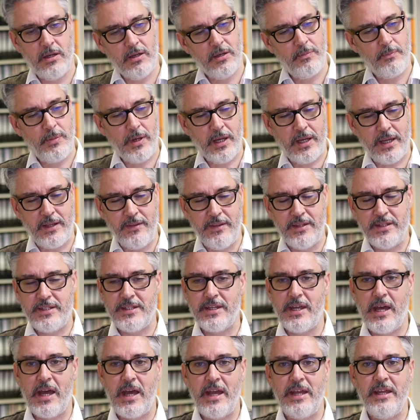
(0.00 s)
back in the
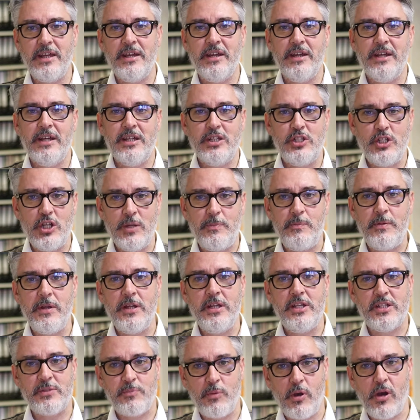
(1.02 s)
day,
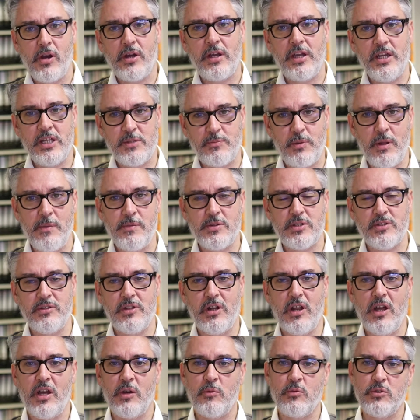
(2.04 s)
chippies, sparkies, plumbers and the
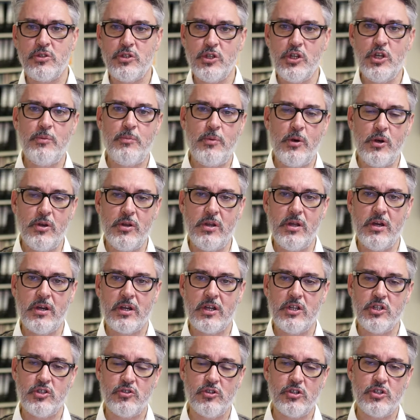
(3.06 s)
like would turn up on a
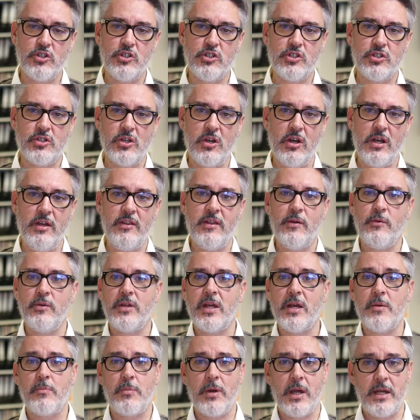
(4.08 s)
construction site, they would
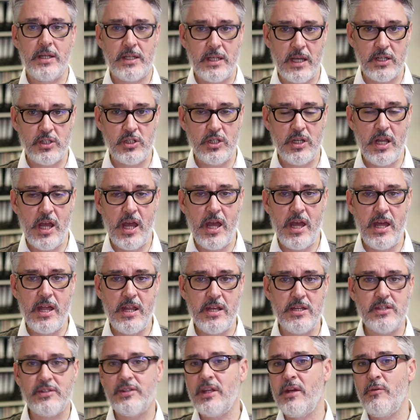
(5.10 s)
get paid cash in
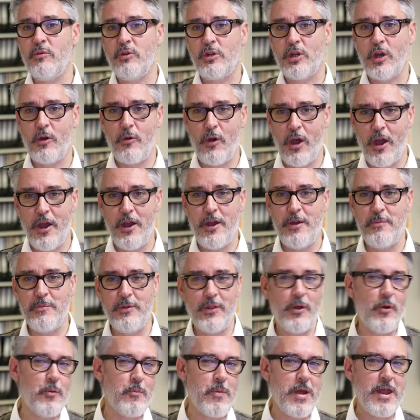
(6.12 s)
hand, they would go home and
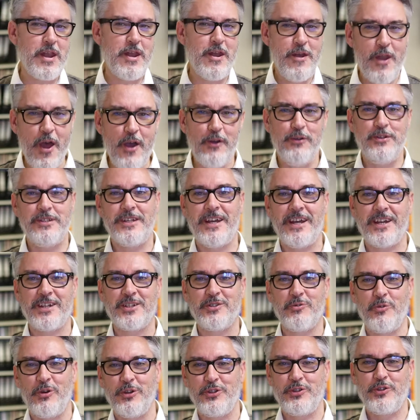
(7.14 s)
they would pay no tax
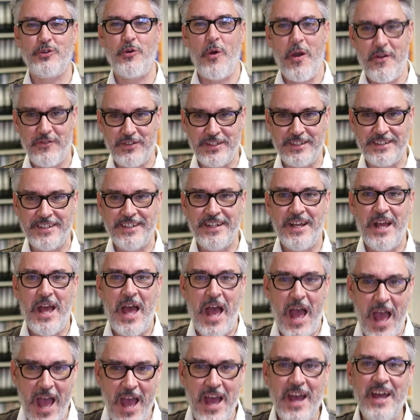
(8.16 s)
whatsoever.
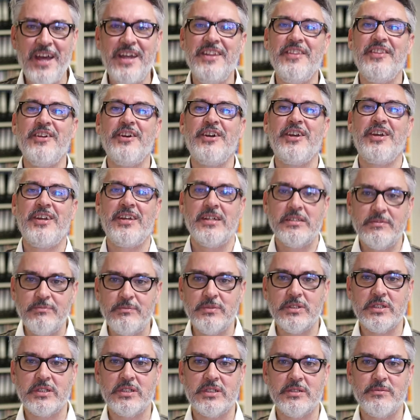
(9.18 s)
And the
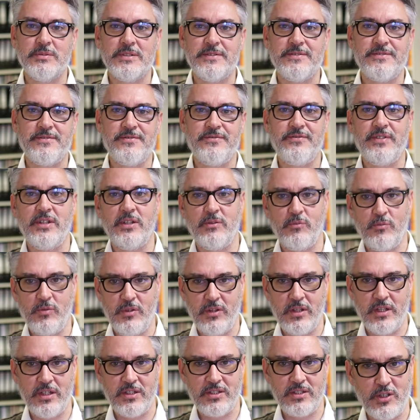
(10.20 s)
government got a bit fed up
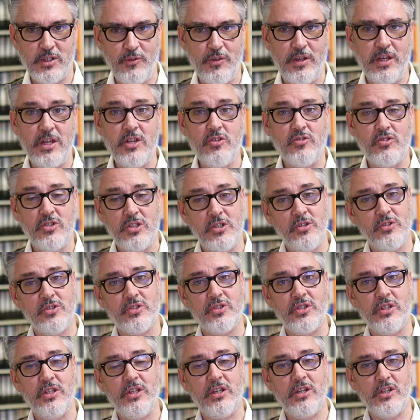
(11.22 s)
with this, they introduced
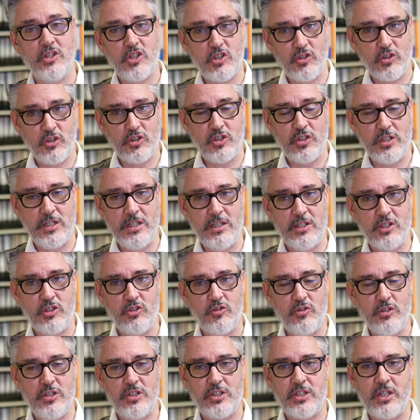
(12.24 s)
the Construction
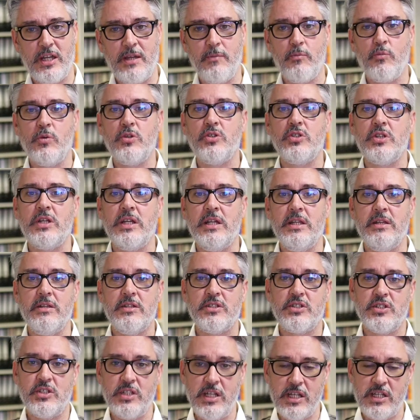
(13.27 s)
Industry Scheme, which
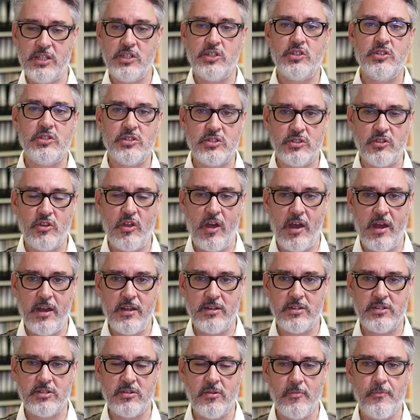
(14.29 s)
insists
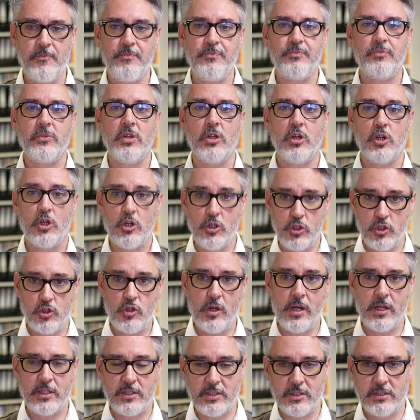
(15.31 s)
that
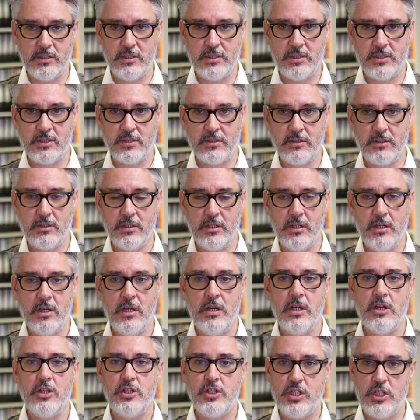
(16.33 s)
contractors
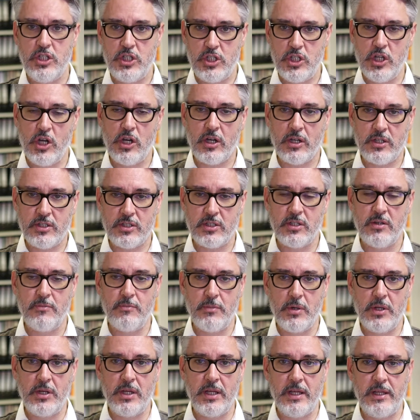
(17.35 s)
deduct
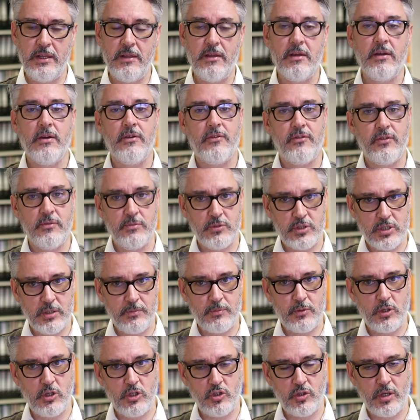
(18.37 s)
money from
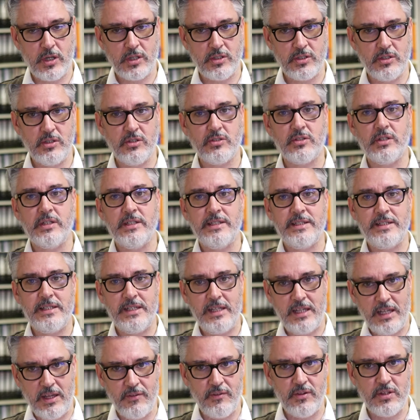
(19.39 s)
subcontractors and
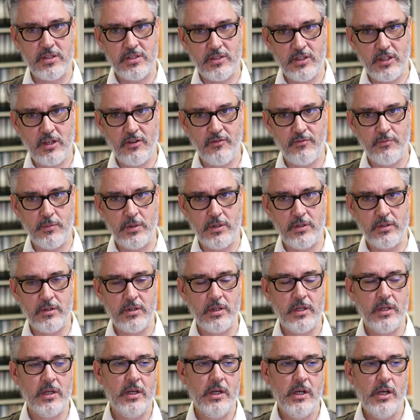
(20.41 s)
give it to the government.
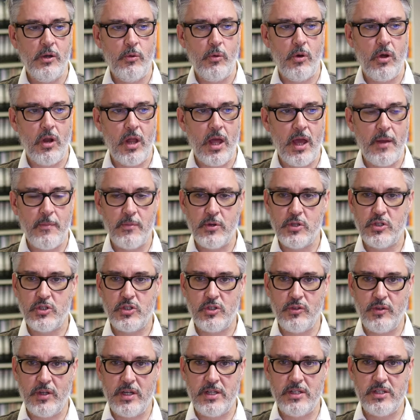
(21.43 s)
Well, how much
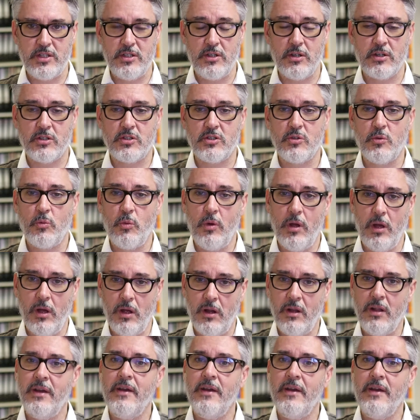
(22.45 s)
do they deduct? Well,